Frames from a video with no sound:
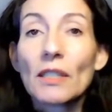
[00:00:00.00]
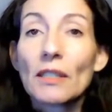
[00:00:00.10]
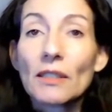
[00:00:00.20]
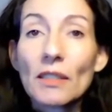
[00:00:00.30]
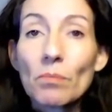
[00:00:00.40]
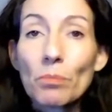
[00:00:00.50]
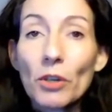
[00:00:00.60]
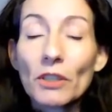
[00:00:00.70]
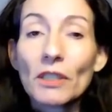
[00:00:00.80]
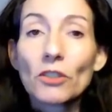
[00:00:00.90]
it is
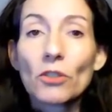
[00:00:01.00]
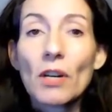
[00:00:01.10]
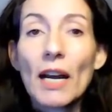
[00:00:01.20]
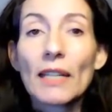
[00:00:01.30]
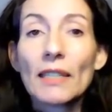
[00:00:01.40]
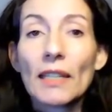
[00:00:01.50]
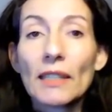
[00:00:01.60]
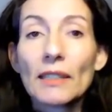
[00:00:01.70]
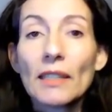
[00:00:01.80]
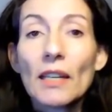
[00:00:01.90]
important to
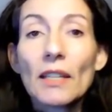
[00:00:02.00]
highlight